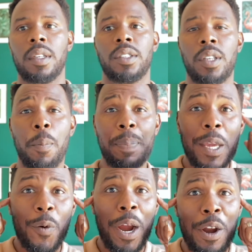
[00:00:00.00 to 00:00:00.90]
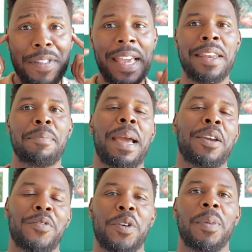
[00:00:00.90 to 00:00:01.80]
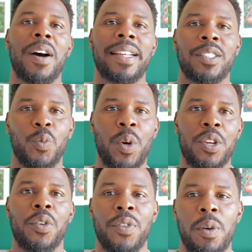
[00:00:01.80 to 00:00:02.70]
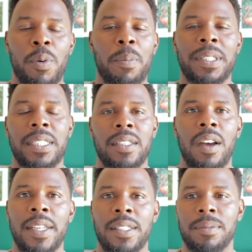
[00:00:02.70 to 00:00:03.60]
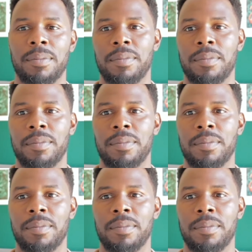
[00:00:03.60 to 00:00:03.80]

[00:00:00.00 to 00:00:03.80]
So be aware of that in the back of your minds when you're viewing properties, guys.